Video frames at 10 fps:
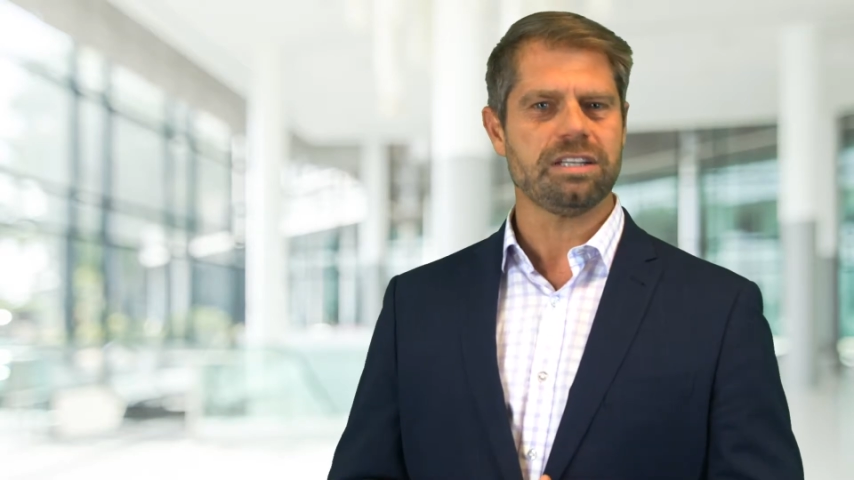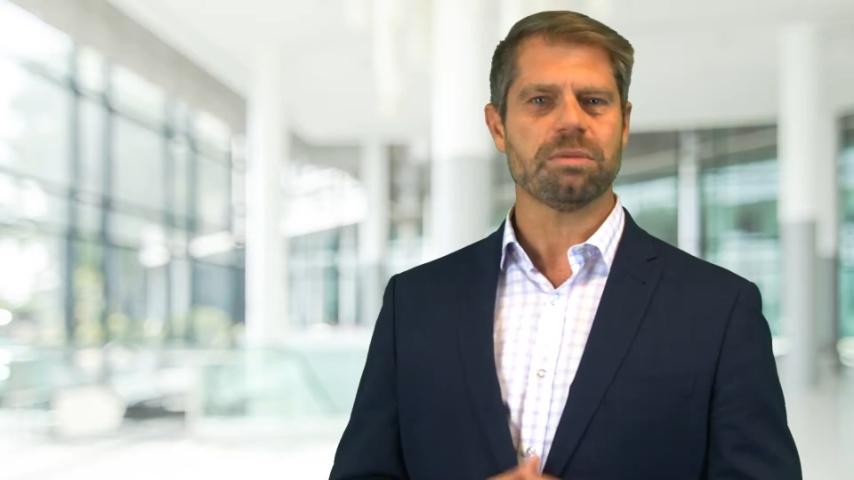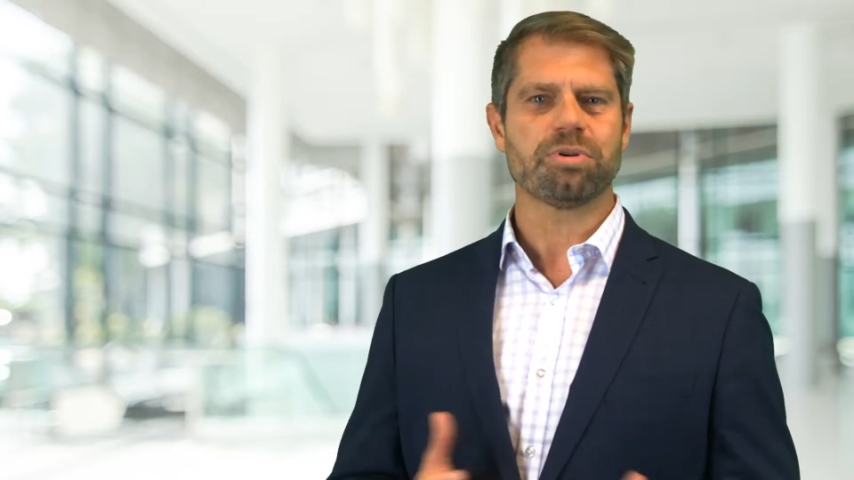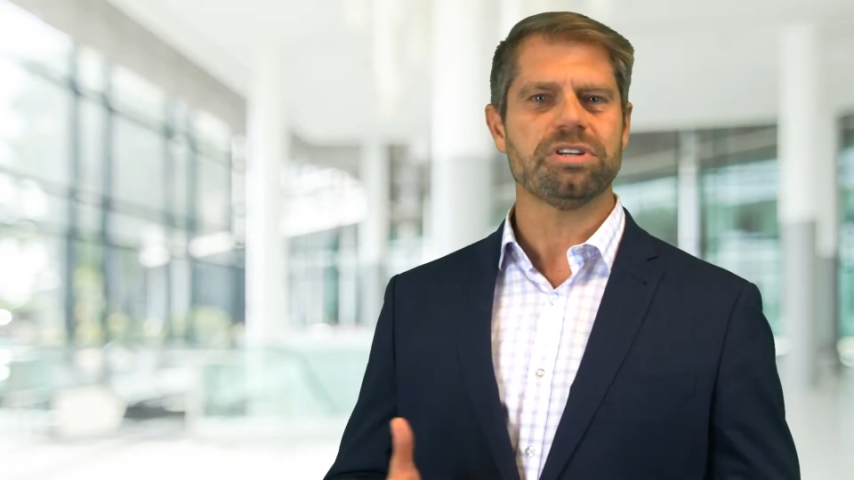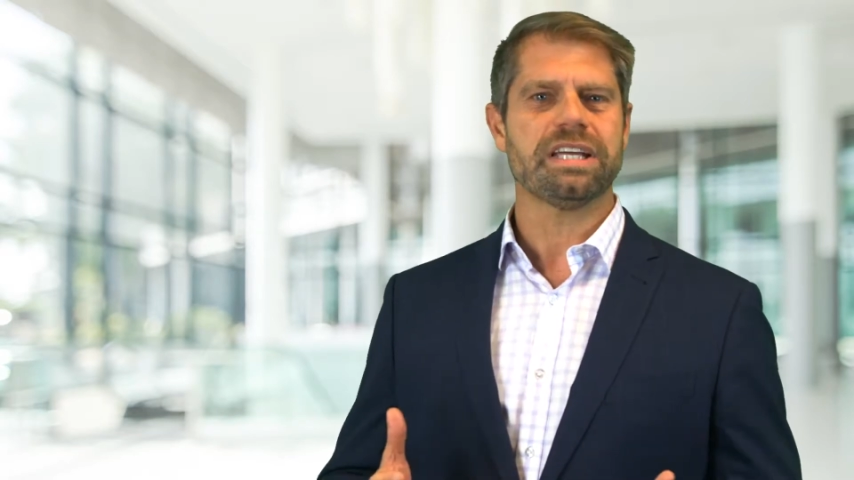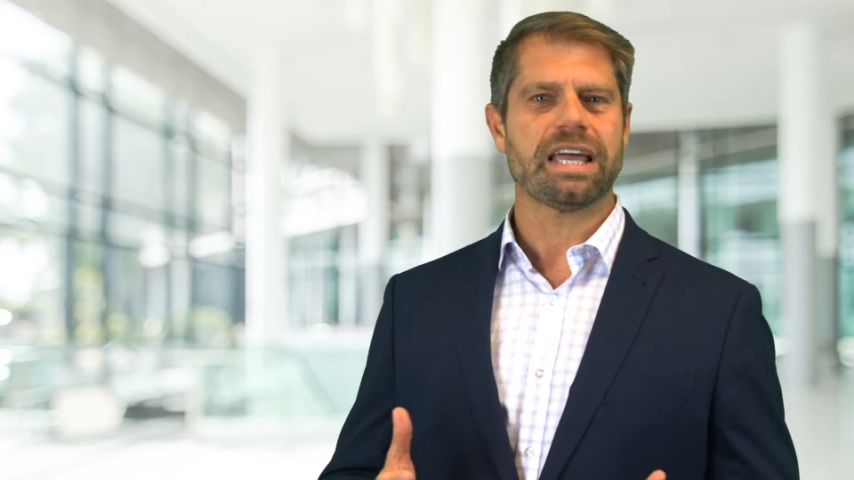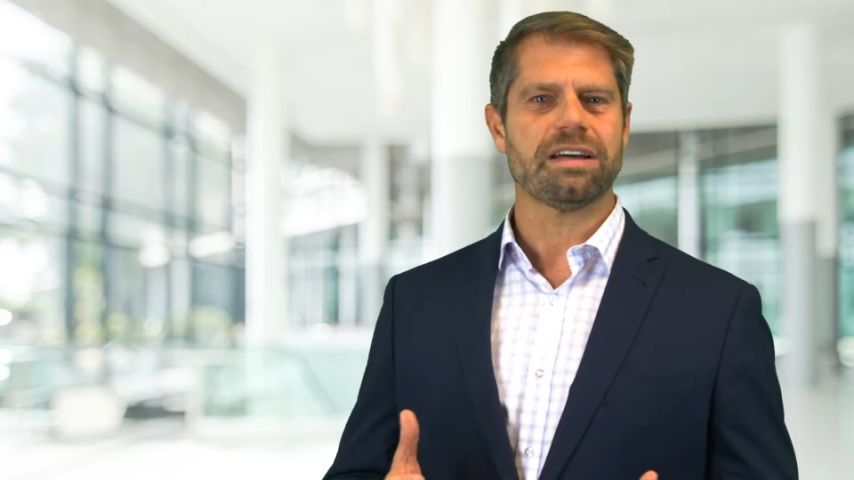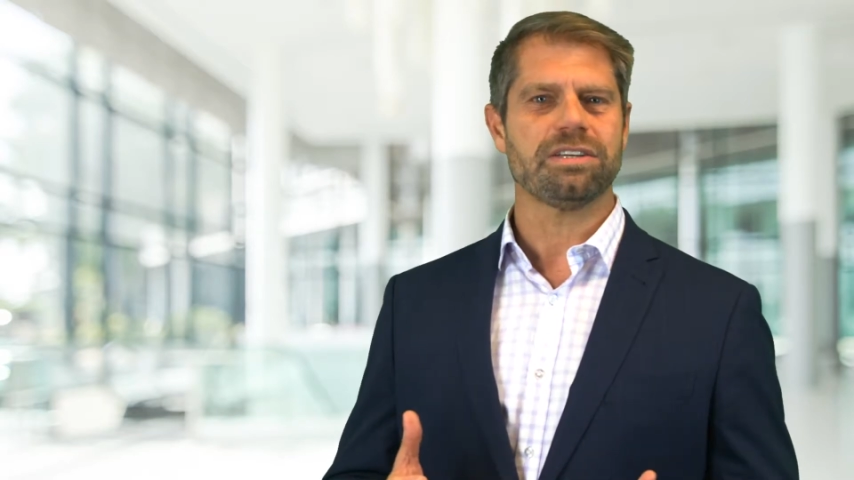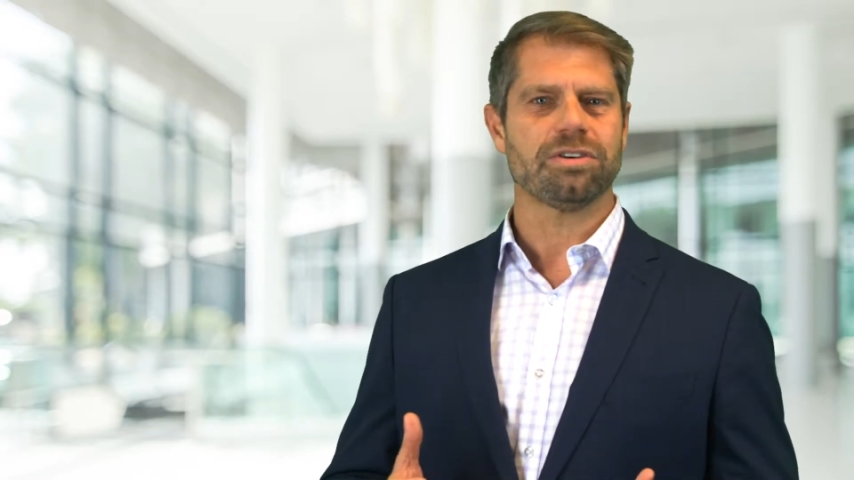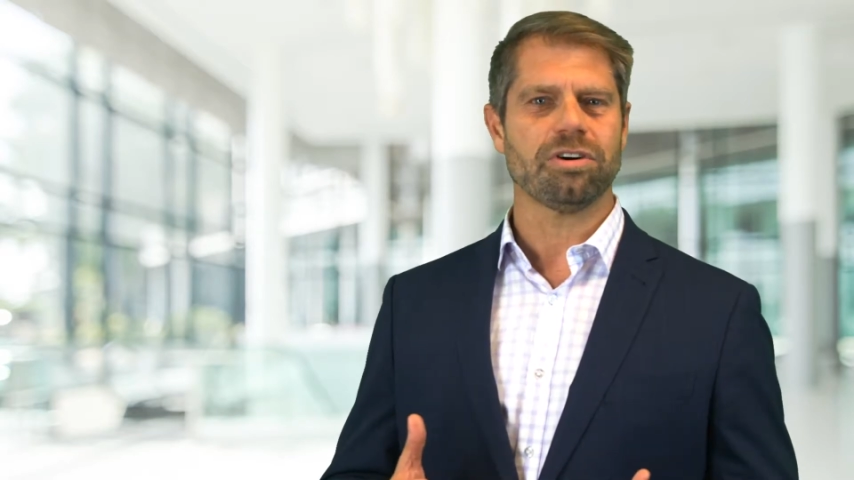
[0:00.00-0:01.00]
and you're printing
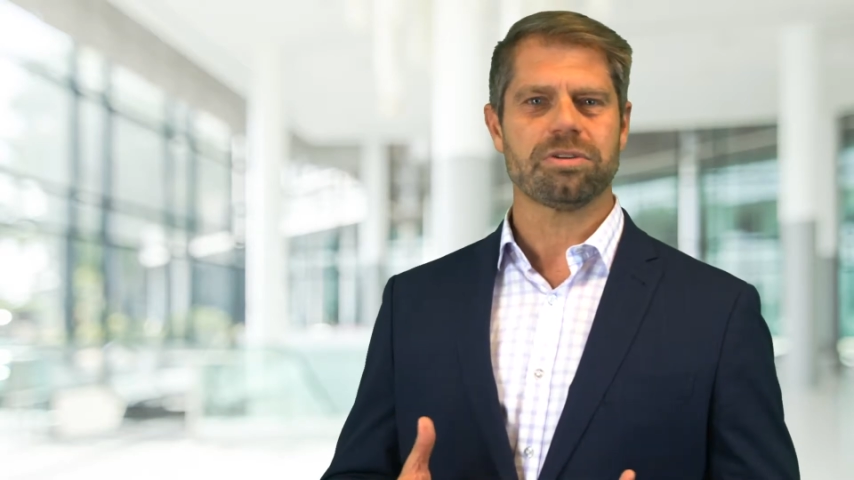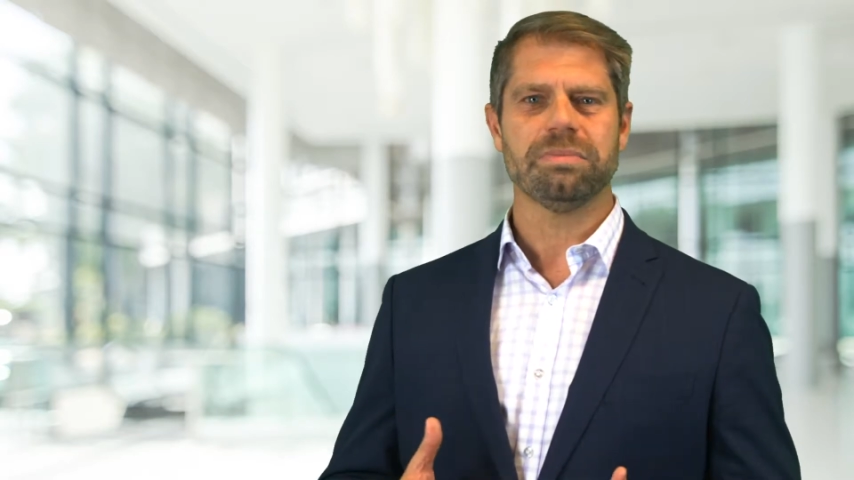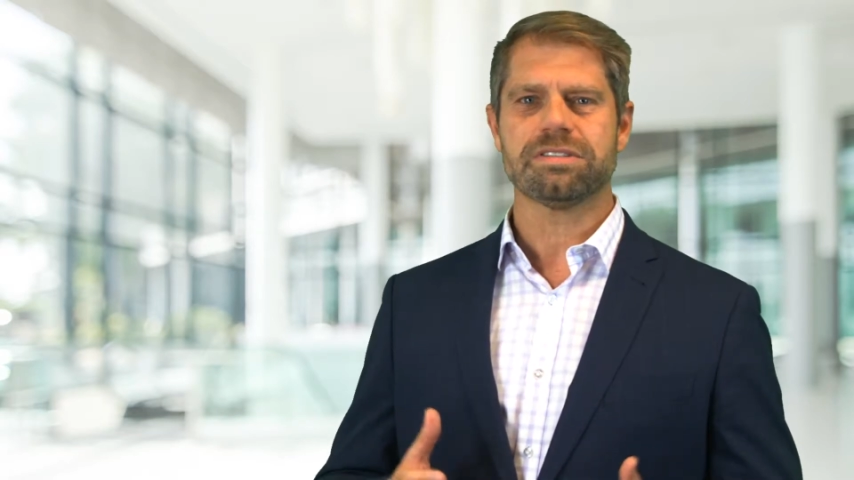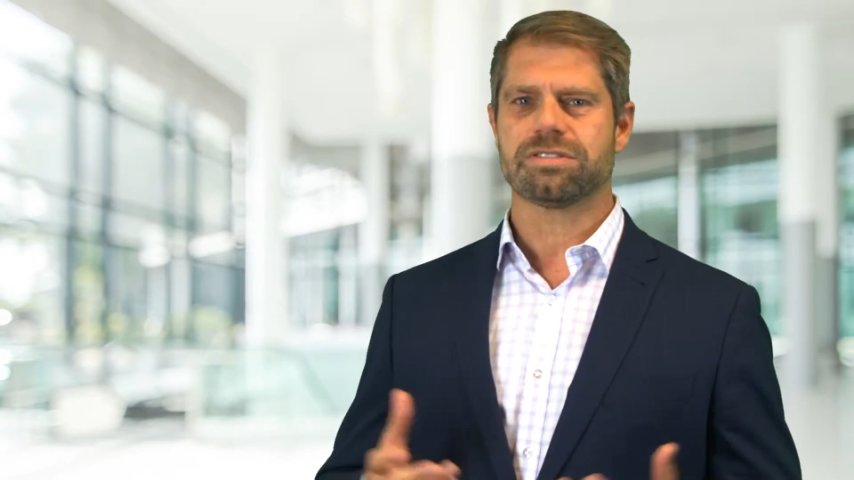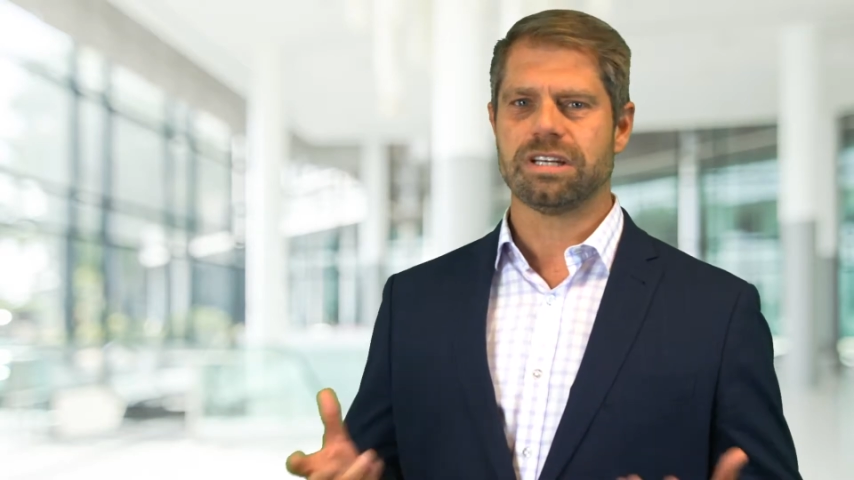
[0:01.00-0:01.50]
out your documents